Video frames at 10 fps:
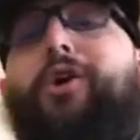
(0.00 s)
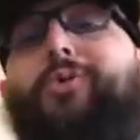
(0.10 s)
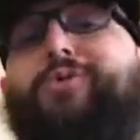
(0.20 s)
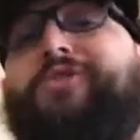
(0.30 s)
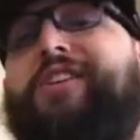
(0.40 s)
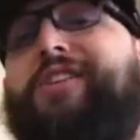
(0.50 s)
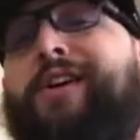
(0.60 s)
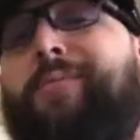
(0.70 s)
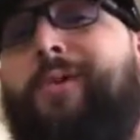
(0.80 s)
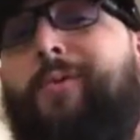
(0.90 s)
which was the
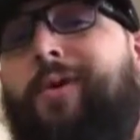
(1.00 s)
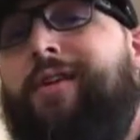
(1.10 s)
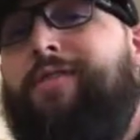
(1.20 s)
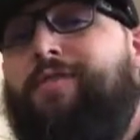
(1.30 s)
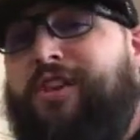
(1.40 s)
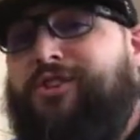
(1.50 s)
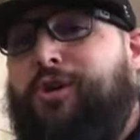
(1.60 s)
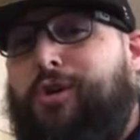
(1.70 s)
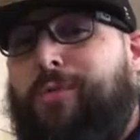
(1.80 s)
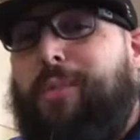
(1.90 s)
#1
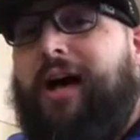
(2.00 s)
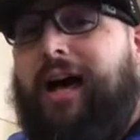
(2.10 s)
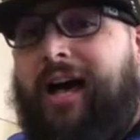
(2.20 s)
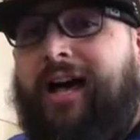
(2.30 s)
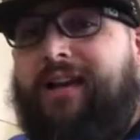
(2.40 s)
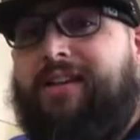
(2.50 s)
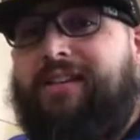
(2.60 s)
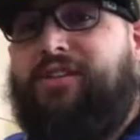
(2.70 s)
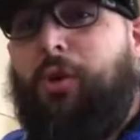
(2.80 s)
feature behind this